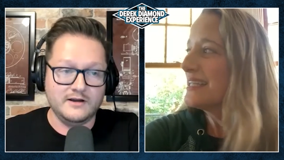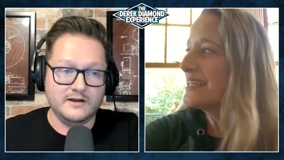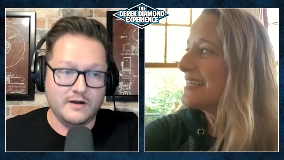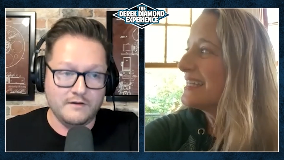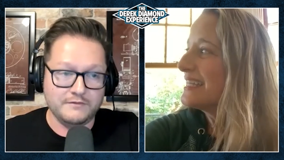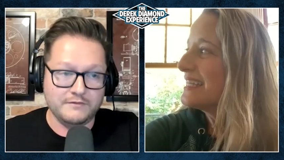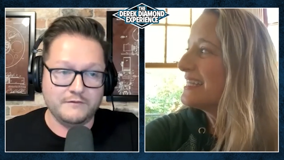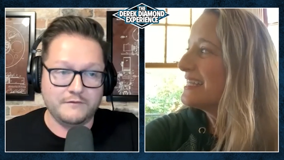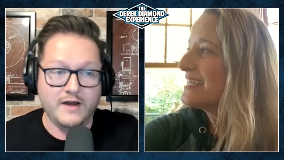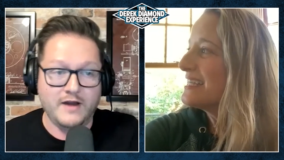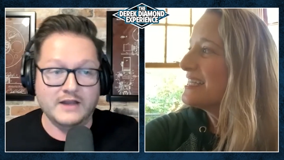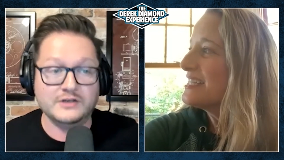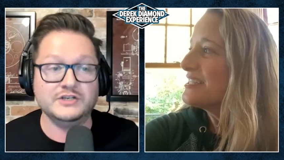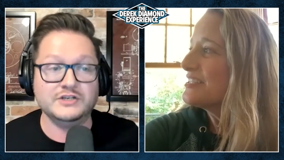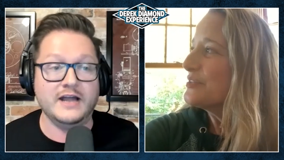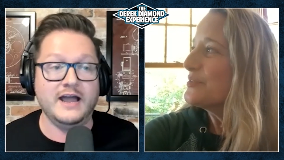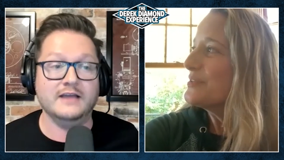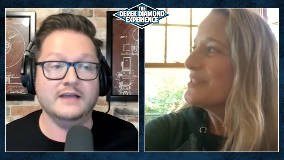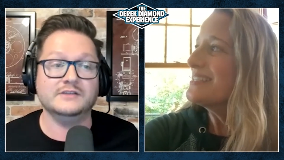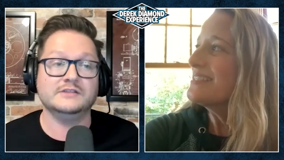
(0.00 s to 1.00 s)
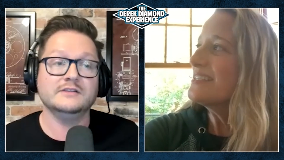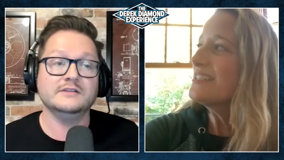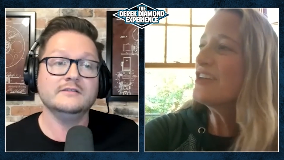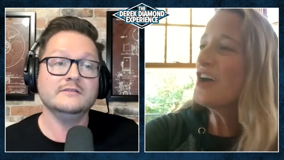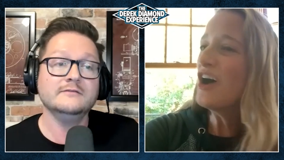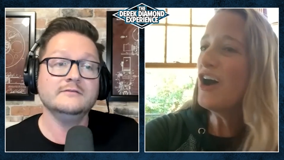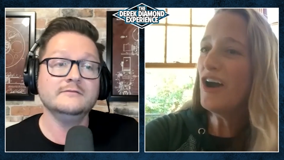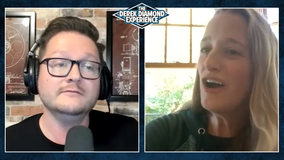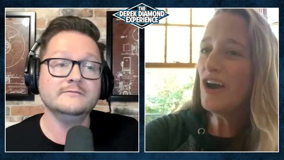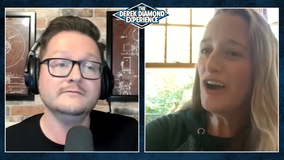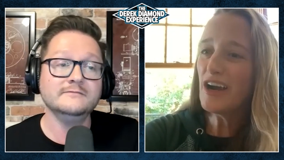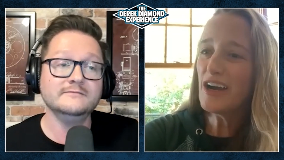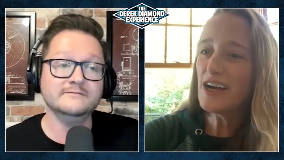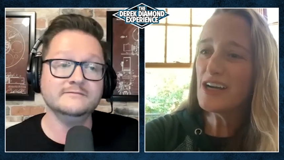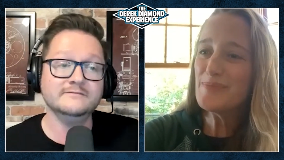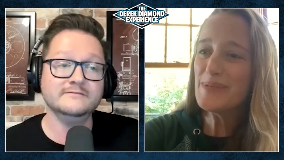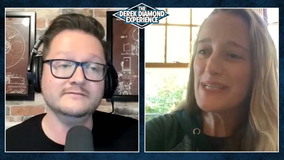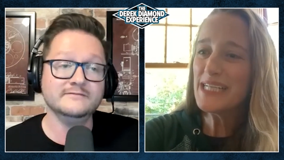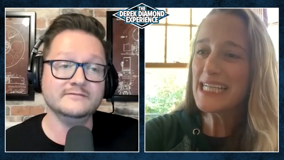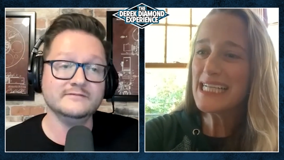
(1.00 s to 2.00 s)
Speaker 1: of the franchise?
Speaker 2: So this is
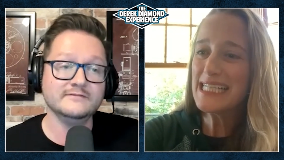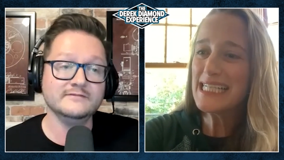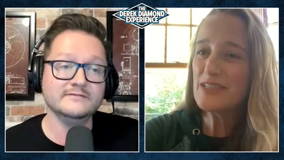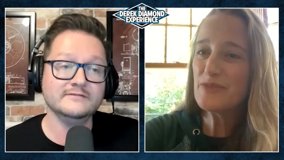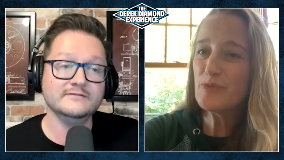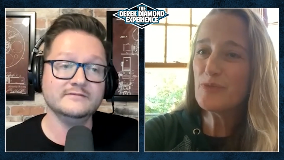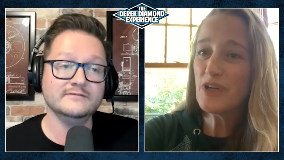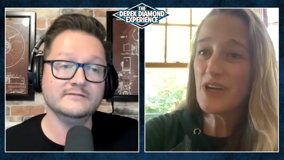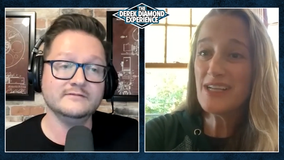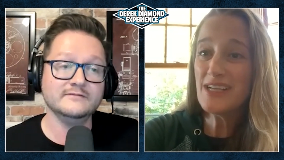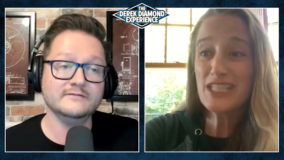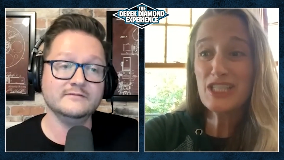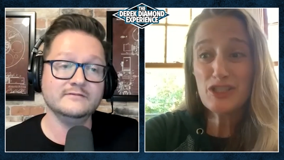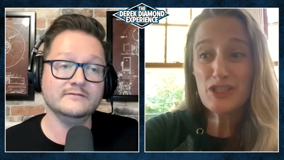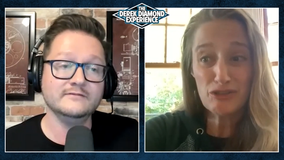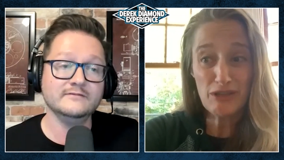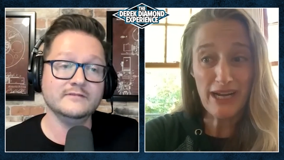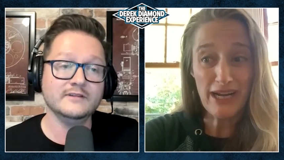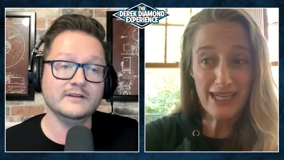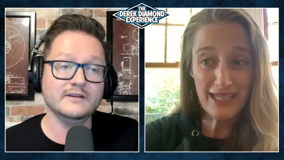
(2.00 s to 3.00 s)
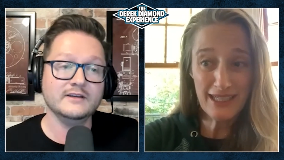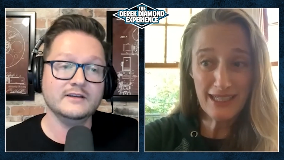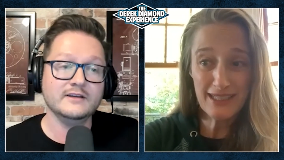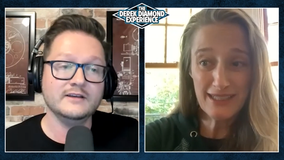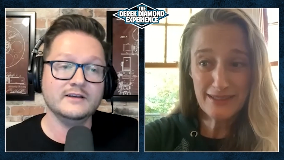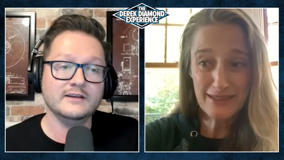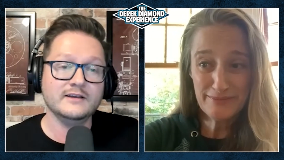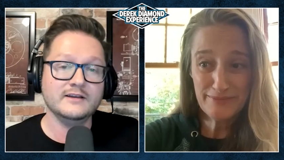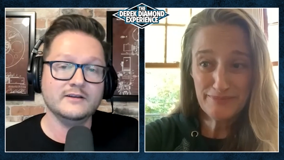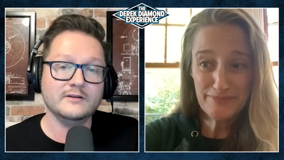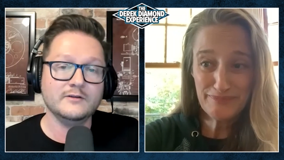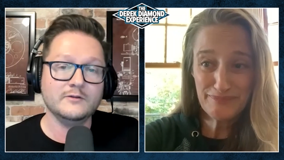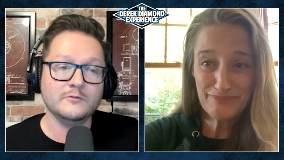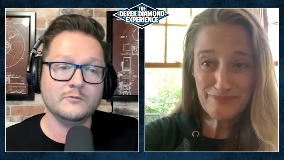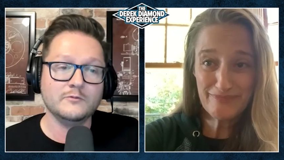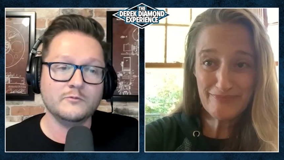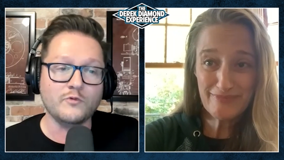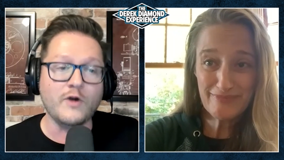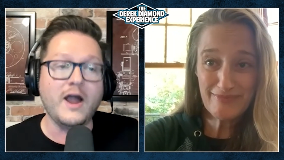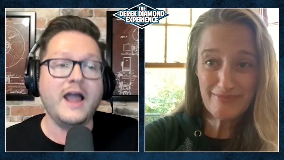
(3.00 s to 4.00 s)
hard because we're on strike.
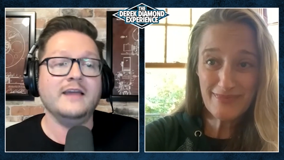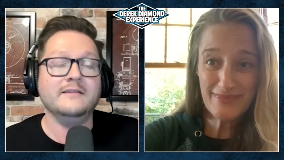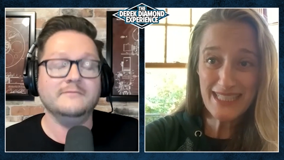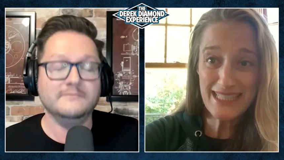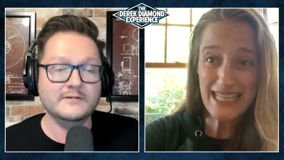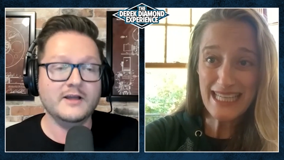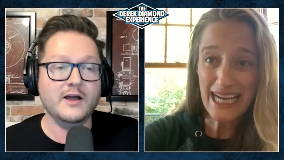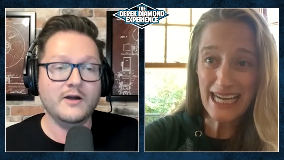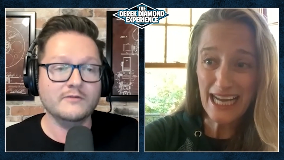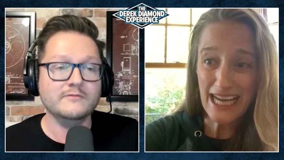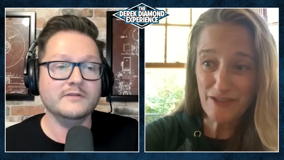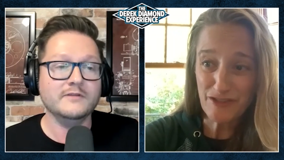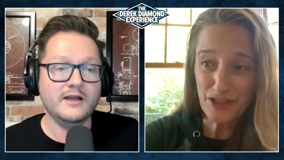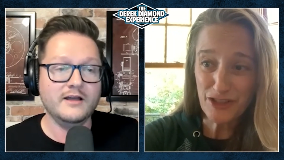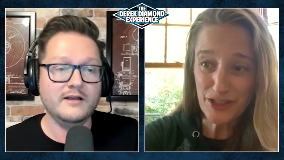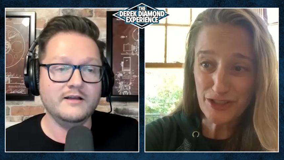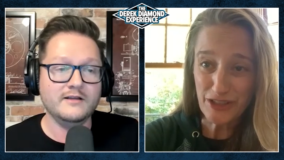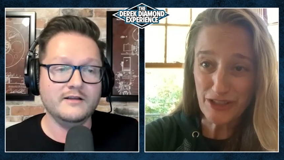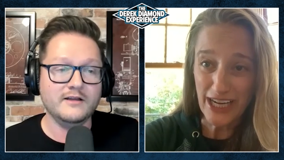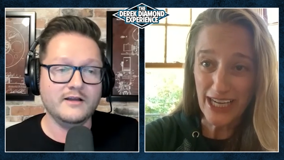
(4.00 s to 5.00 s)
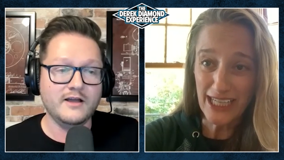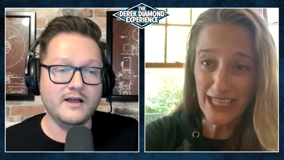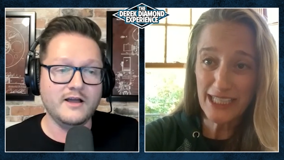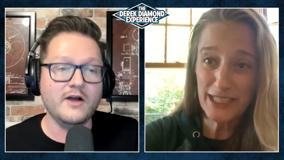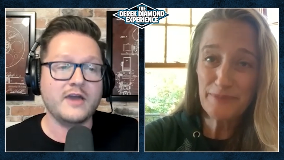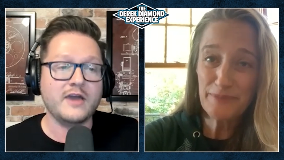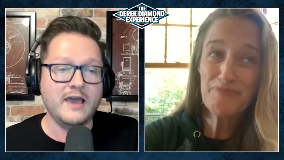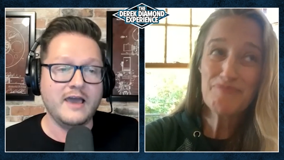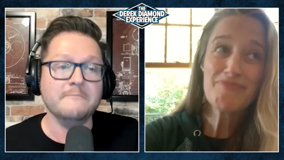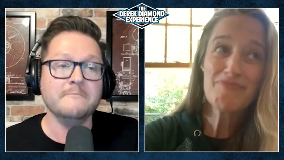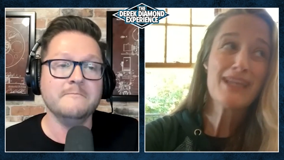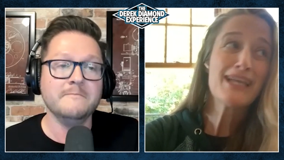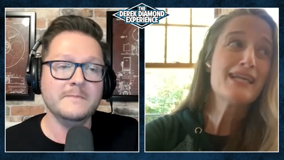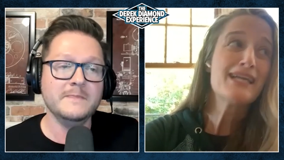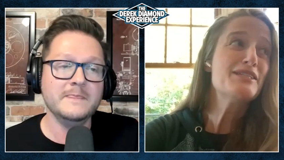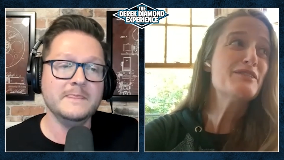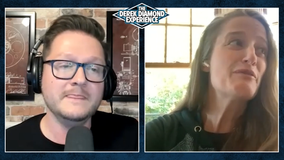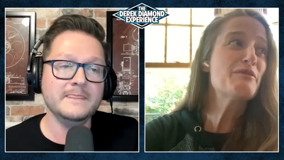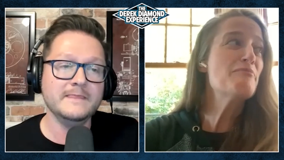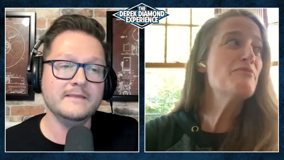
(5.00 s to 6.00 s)
Right. The SAG-AFTRA strike.
Speaker 1: Okay.
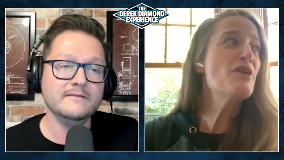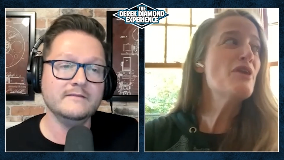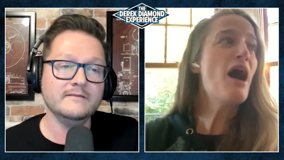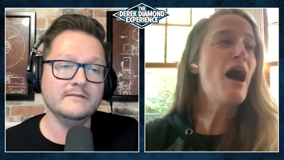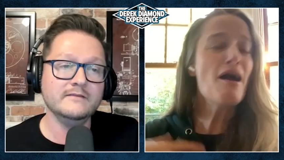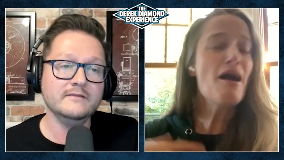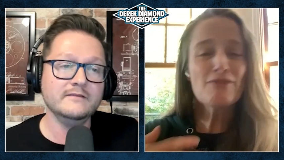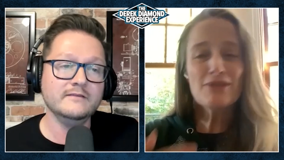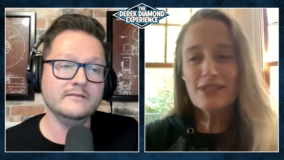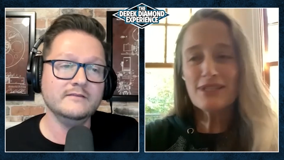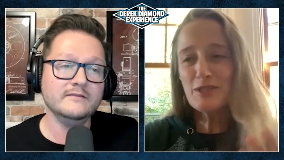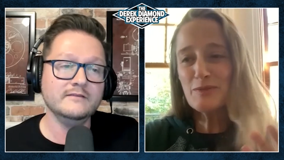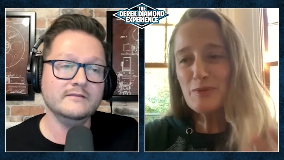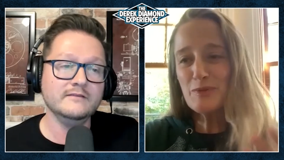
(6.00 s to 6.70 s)
Speaker 2: So I'm not really